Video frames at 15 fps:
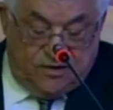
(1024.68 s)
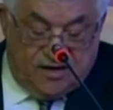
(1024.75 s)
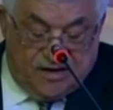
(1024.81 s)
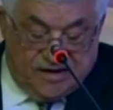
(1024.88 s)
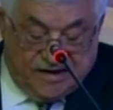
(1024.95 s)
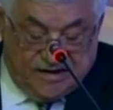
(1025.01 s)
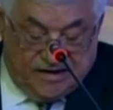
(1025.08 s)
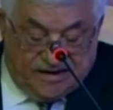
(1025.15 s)

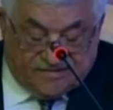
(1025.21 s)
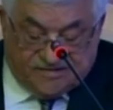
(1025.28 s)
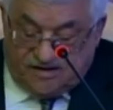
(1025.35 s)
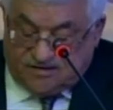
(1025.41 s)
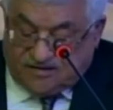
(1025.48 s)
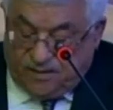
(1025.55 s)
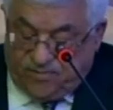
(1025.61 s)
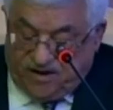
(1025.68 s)
with the
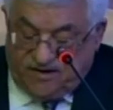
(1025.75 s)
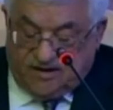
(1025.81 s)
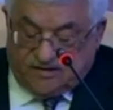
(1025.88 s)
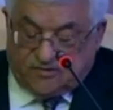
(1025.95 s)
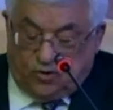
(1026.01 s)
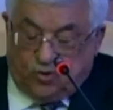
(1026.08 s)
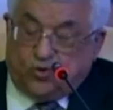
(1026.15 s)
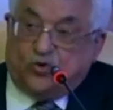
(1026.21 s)
Organization
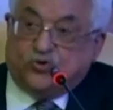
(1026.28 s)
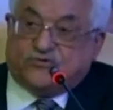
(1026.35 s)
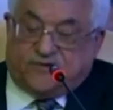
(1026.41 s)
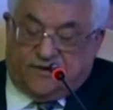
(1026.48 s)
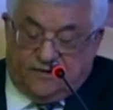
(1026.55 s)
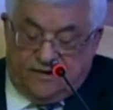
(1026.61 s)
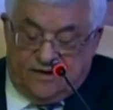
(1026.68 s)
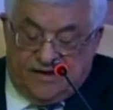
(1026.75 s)
of Islamic
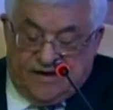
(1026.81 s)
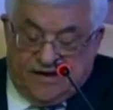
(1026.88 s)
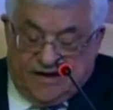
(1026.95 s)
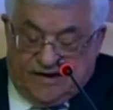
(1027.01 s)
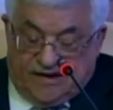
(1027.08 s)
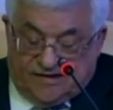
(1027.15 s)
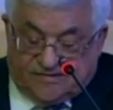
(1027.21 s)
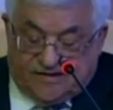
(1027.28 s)

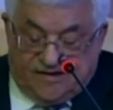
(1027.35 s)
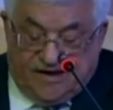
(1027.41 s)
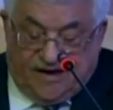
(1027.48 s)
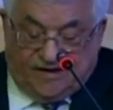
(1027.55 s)
Cooperation,